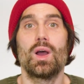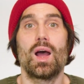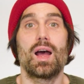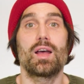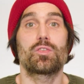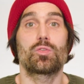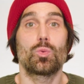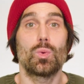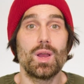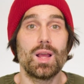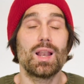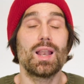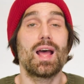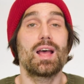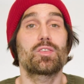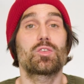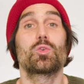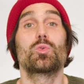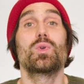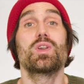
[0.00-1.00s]
as well
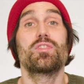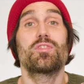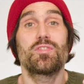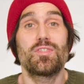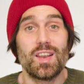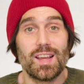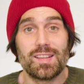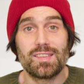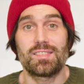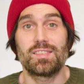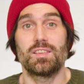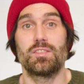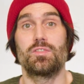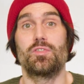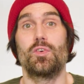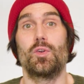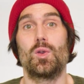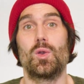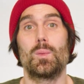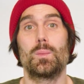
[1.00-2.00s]
as a reflexive
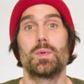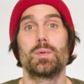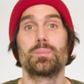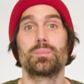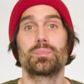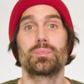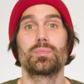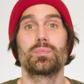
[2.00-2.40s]
verb.